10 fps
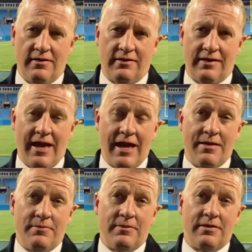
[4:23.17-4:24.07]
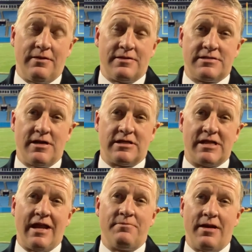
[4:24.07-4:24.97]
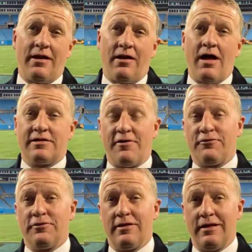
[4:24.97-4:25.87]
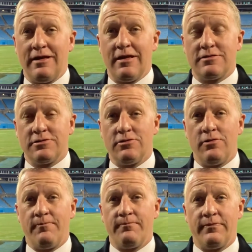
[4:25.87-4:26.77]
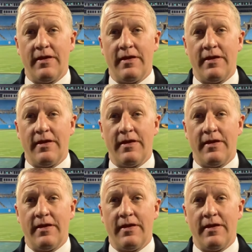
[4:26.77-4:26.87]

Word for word: the game. The Seahawks had it made it a lot tougher than they needed to.